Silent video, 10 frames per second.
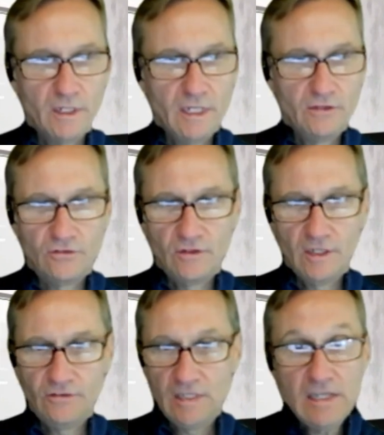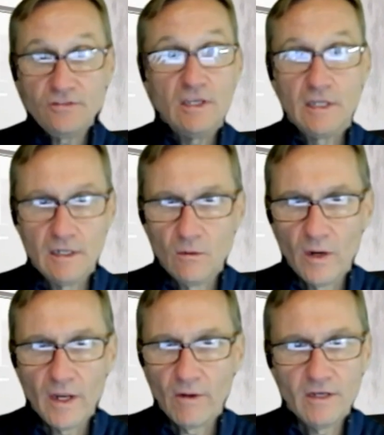It's easy in a
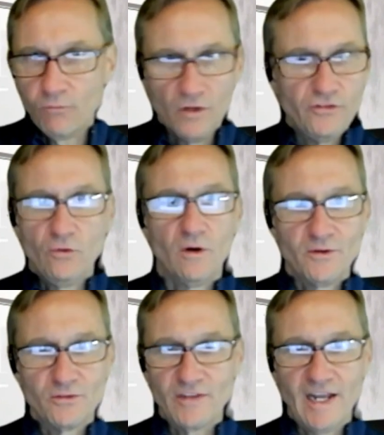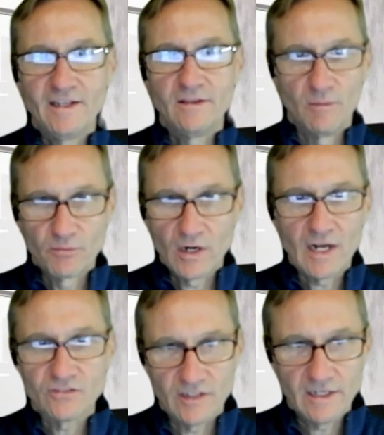way, right? Once you understand the
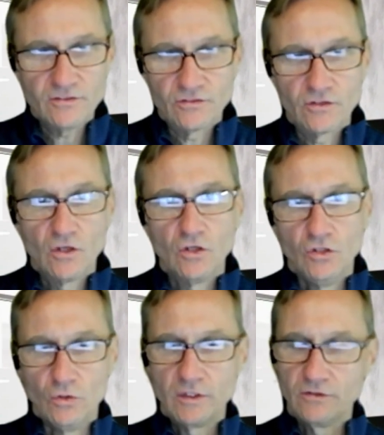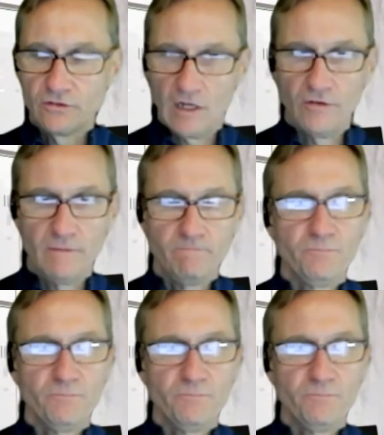process, you can solve it.